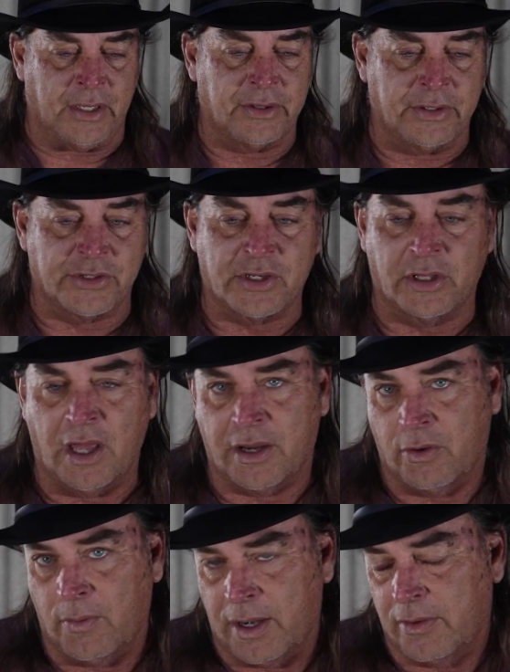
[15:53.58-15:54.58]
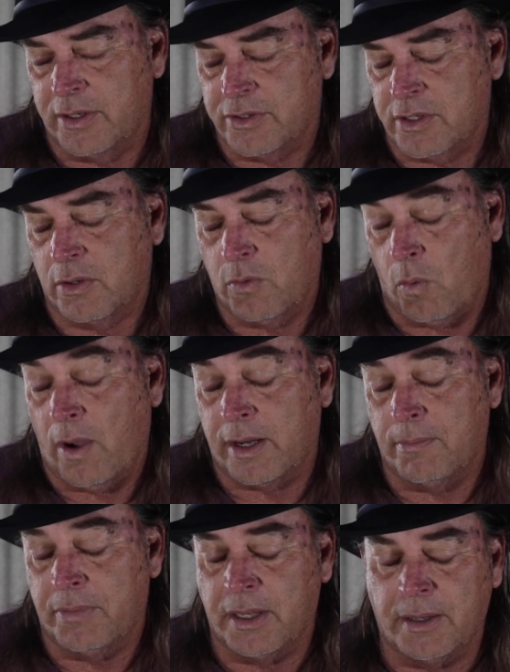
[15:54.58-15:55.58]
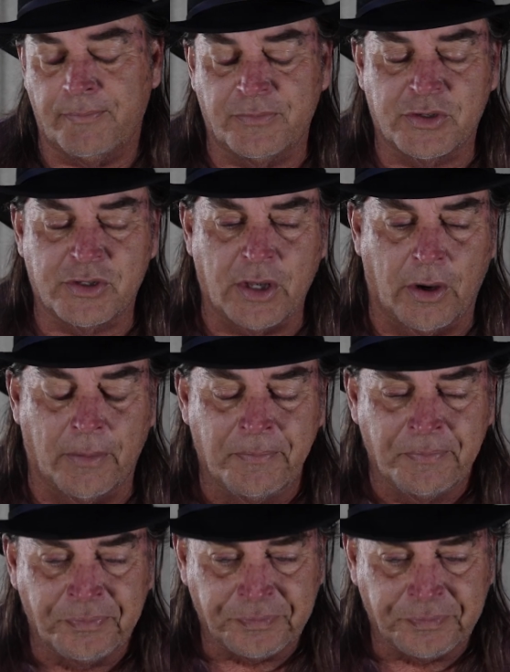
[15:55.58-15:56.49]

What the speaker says: and the Salado areas quite a bit. So